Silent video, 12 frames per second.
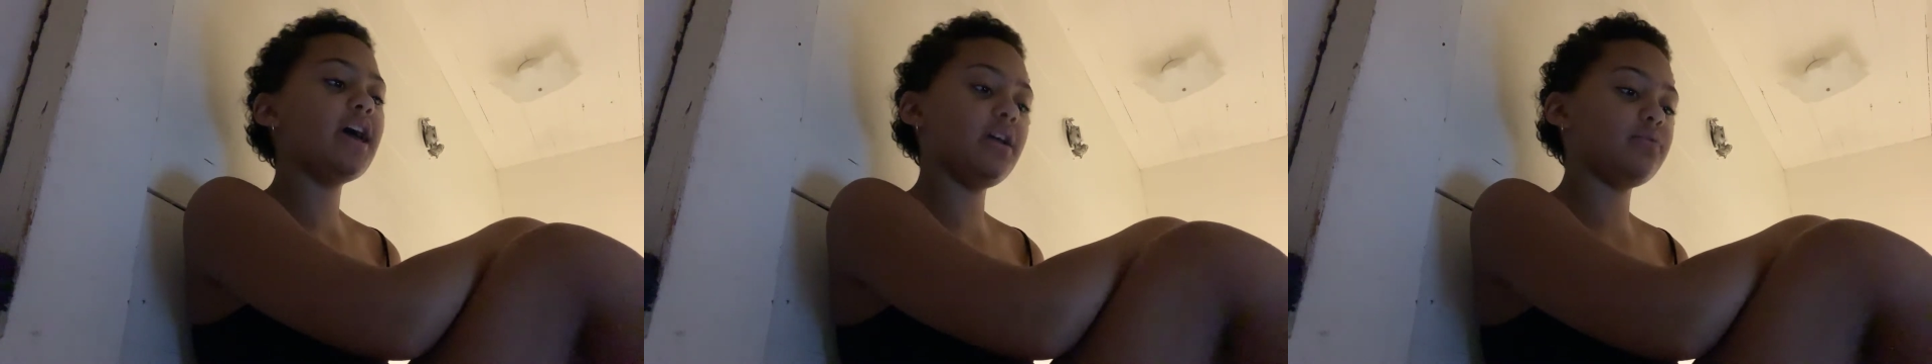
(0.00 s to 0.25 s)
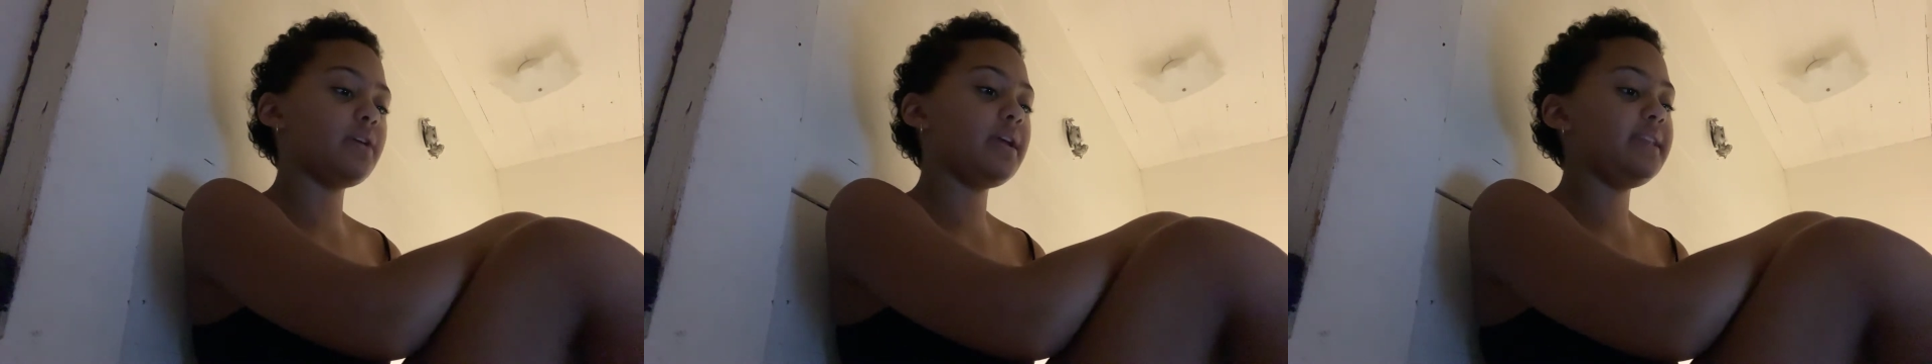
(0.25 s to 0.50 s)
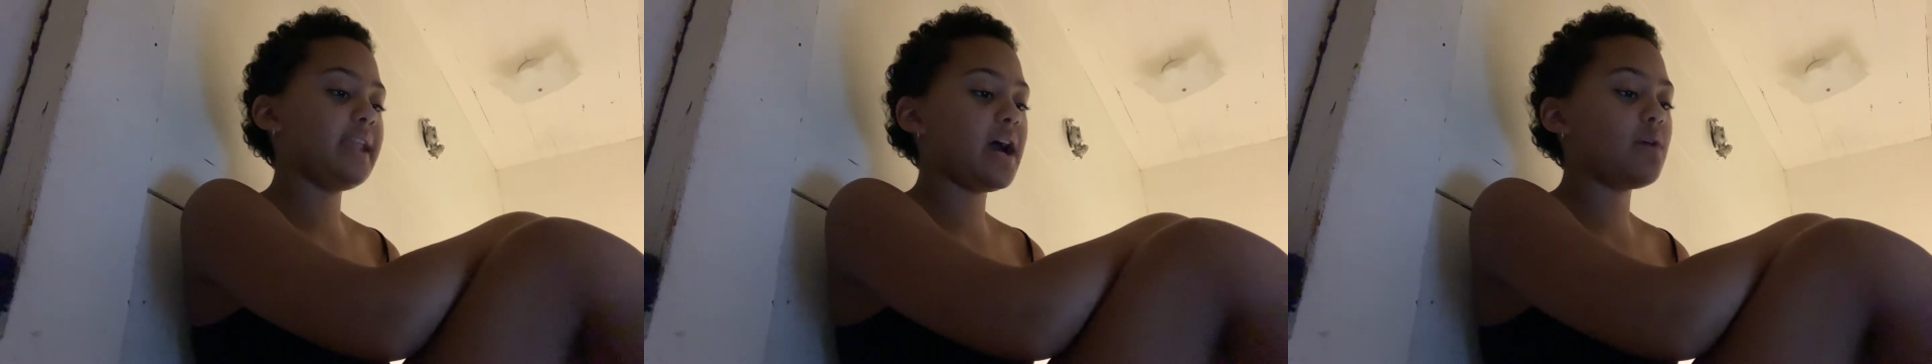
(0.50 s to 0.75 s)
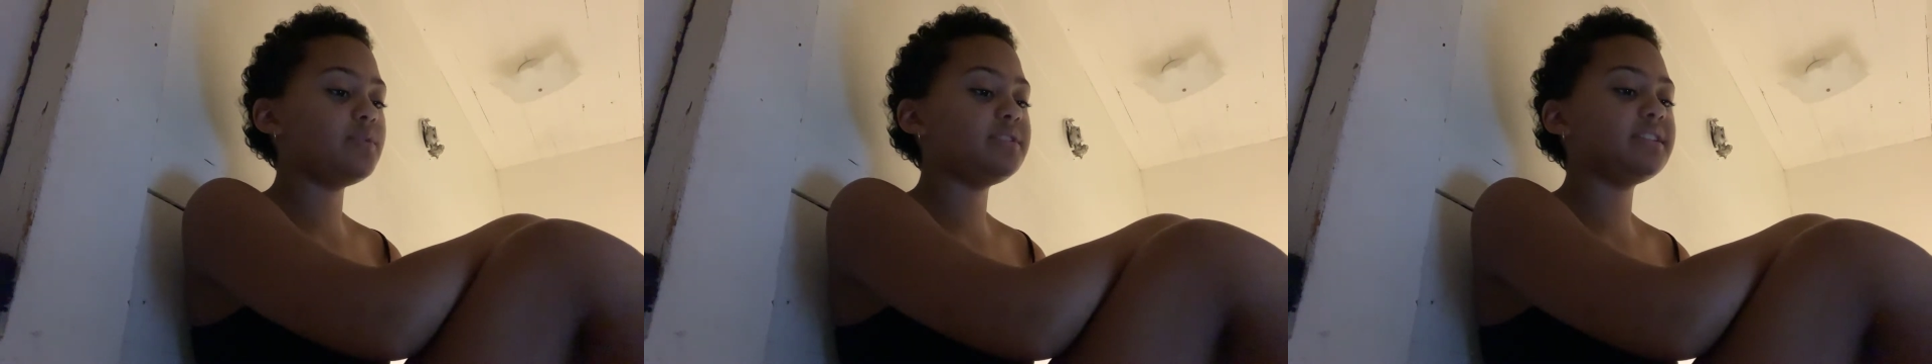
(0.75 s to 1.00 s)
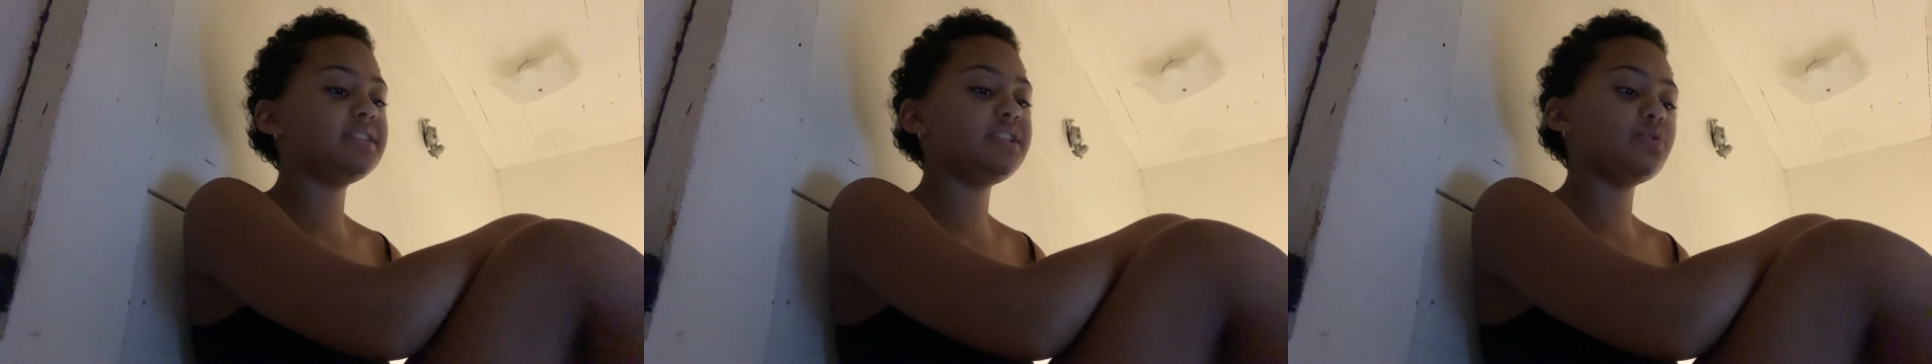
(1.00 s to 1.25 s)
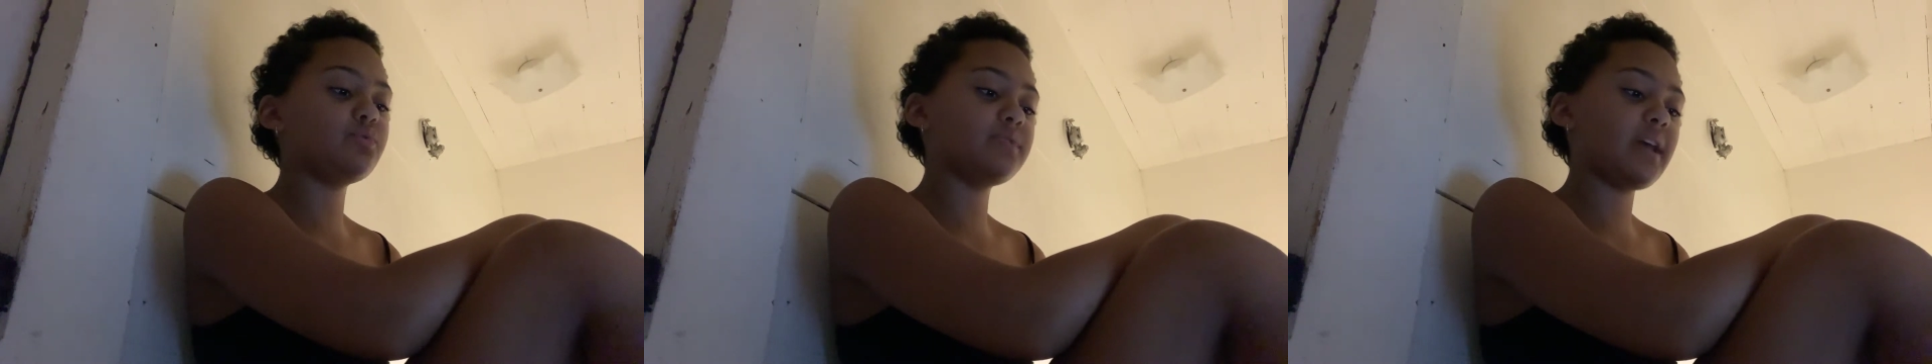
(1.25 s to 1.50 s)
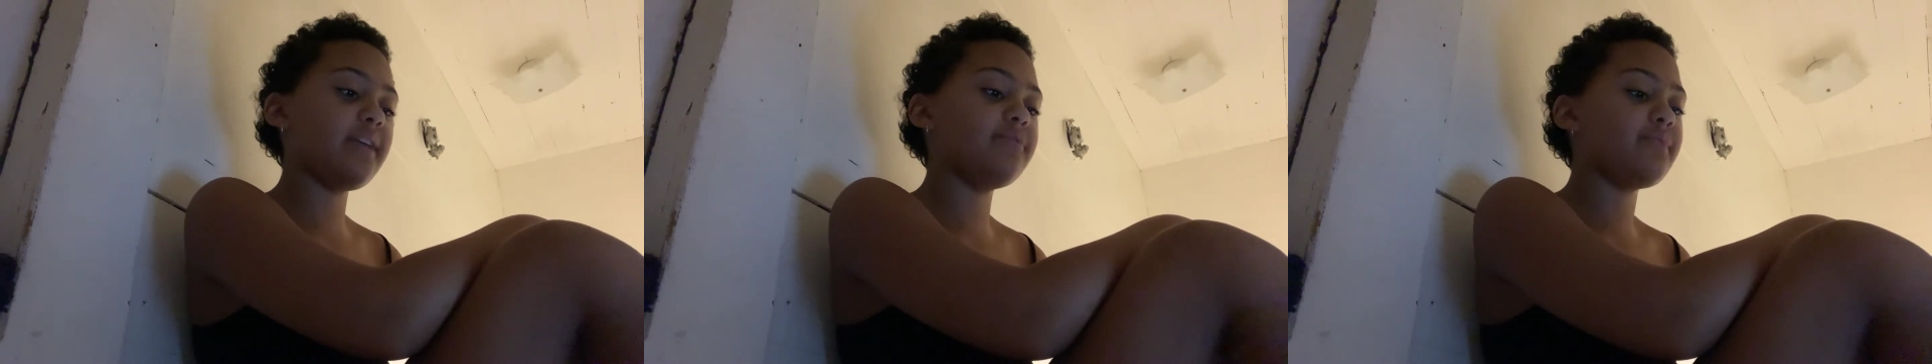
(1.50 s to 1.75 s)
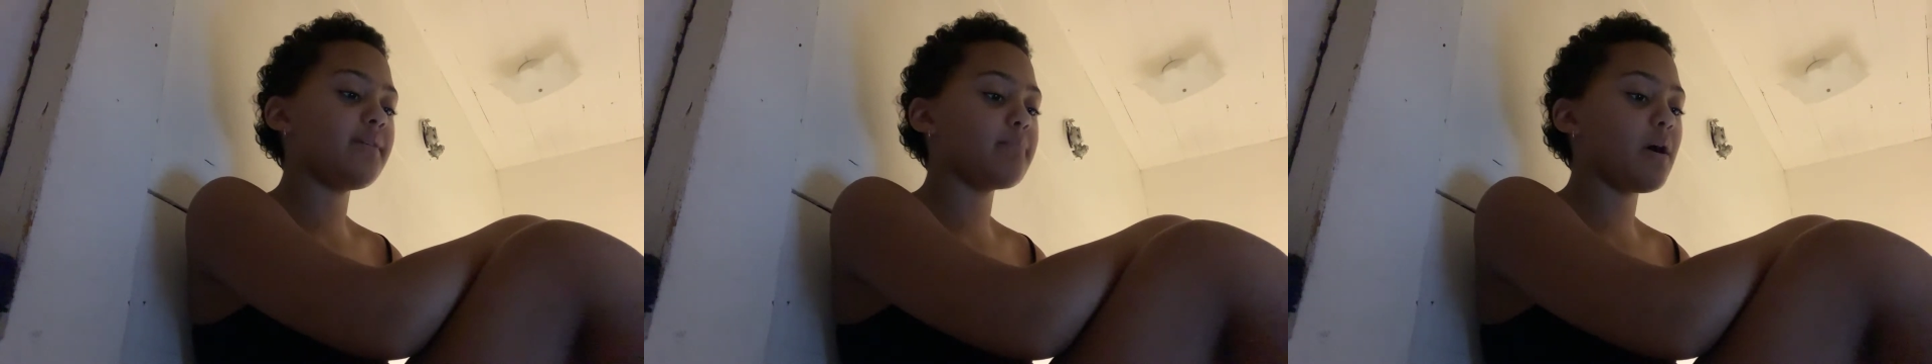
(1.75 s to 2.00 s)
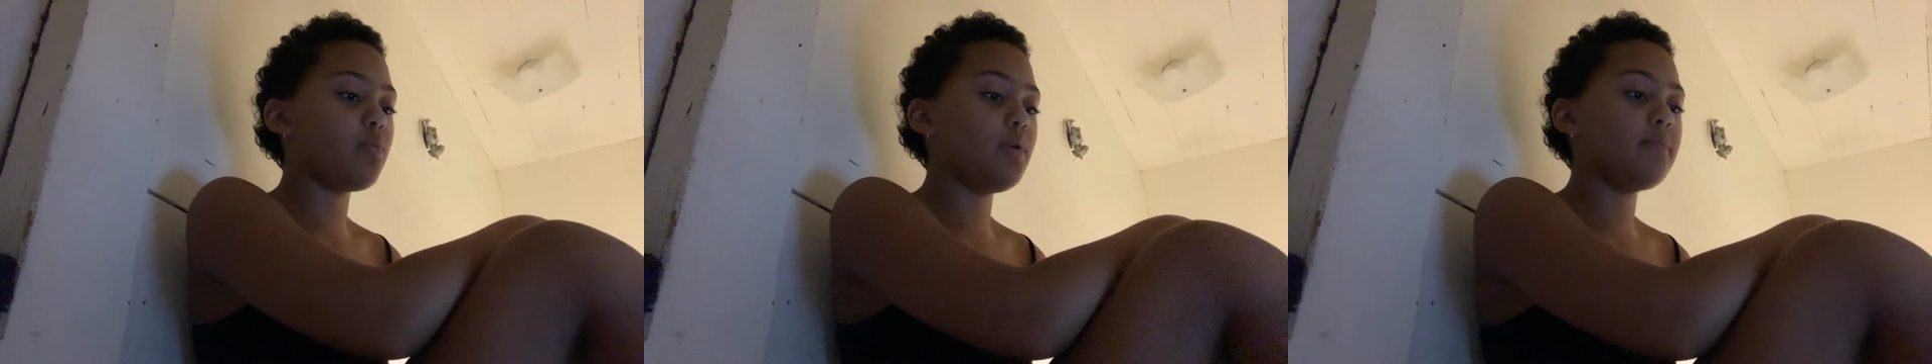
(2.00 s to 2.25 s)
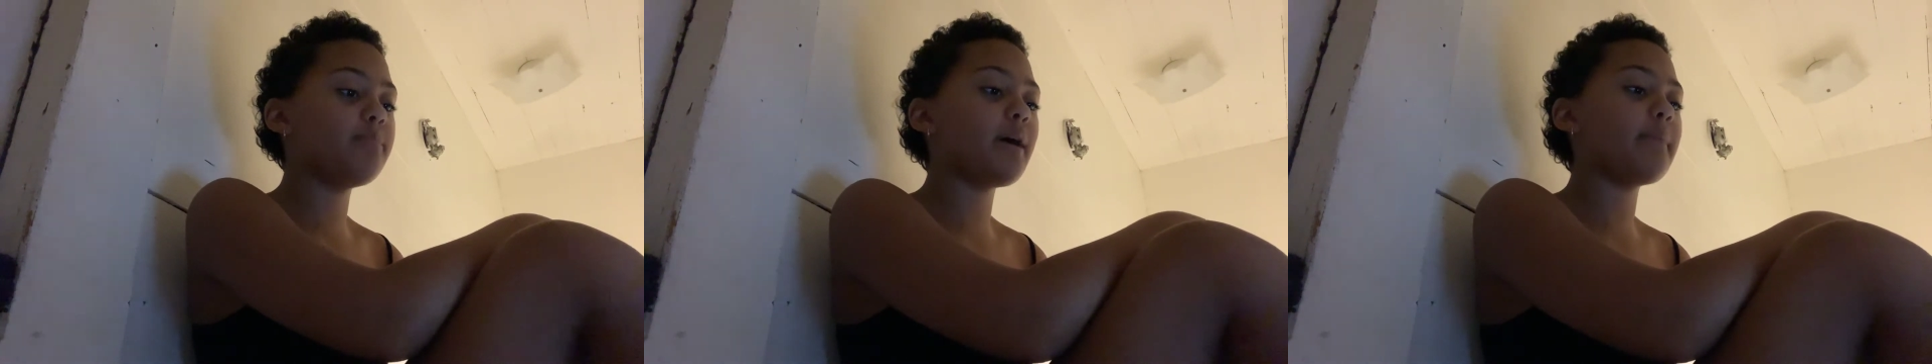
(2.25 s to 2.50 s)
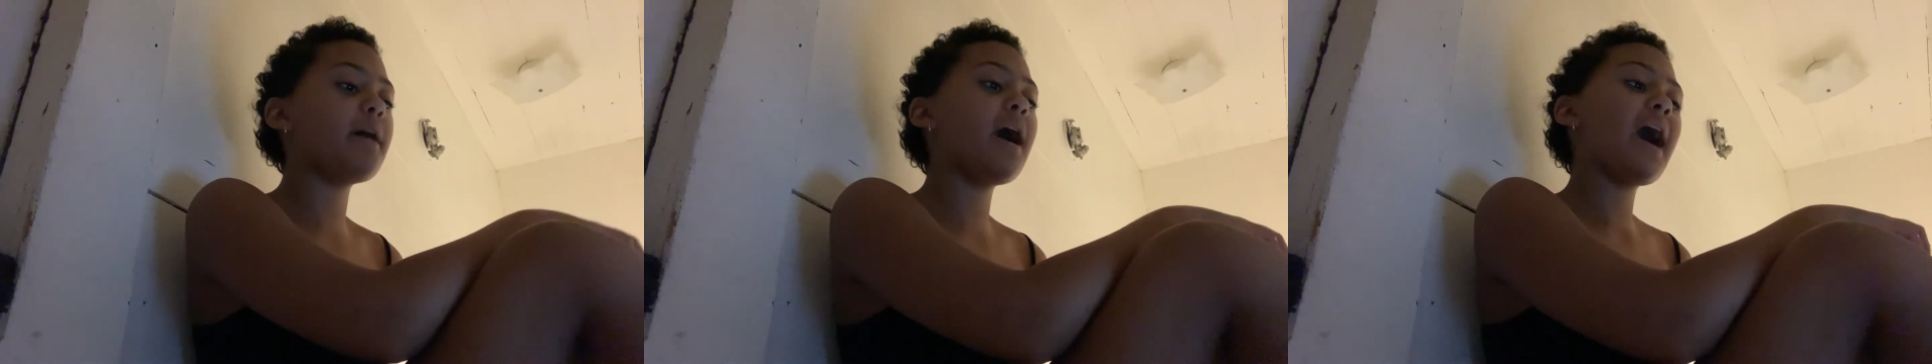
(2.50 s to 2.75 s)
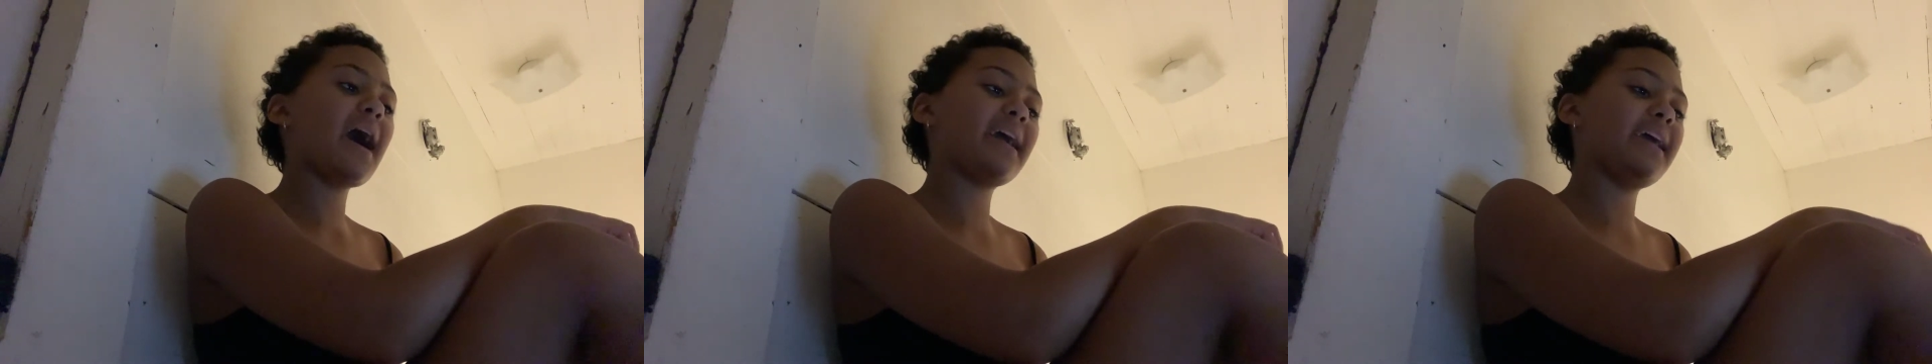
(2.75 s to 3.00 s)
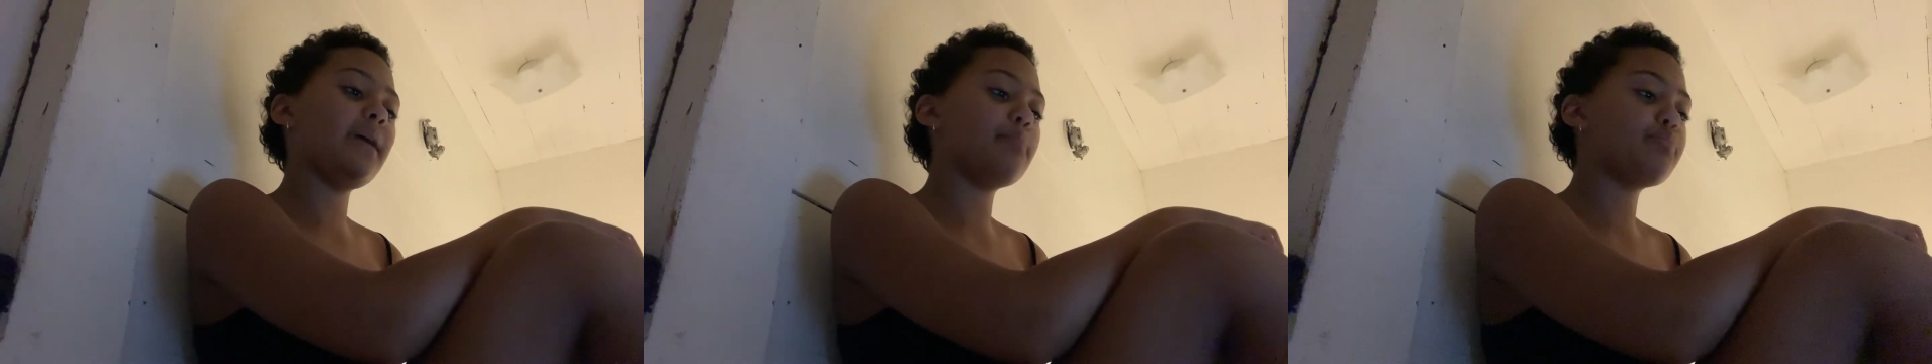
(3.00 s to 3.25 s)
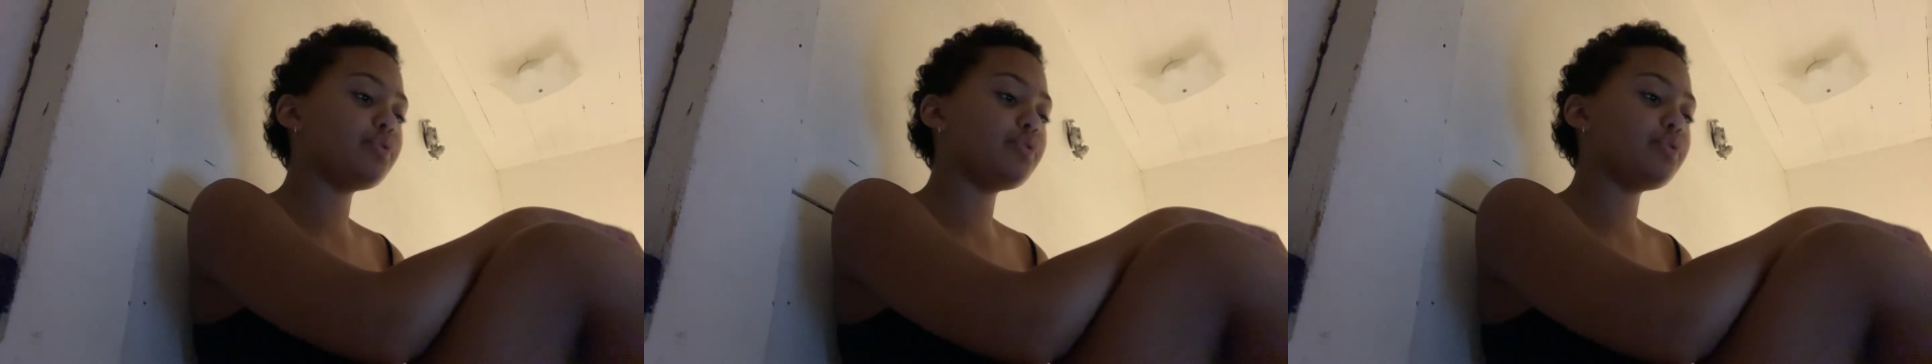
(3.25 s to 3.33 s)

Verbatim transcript: And right now it's a steel knife in my windpipe. I can't